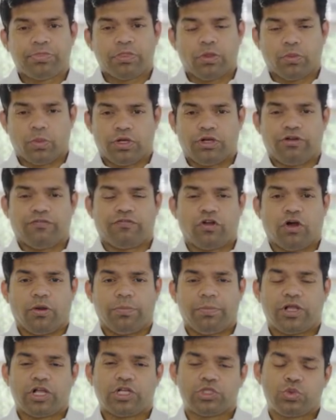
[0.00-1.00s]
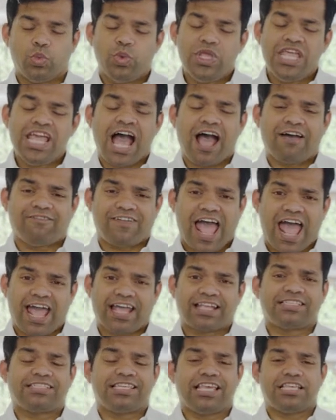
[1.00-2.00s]
the word of God, because we have
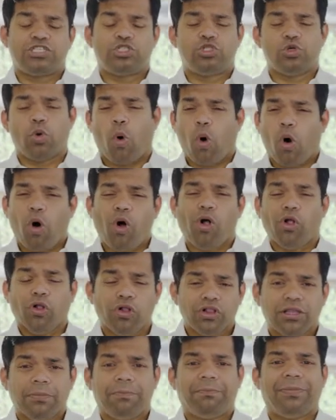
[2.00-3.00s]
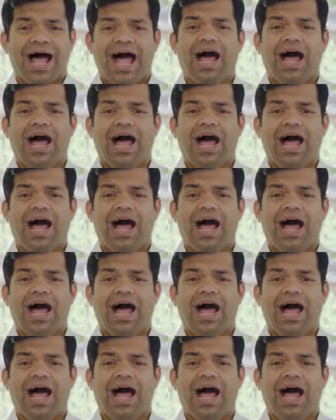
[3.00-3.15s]
access to all the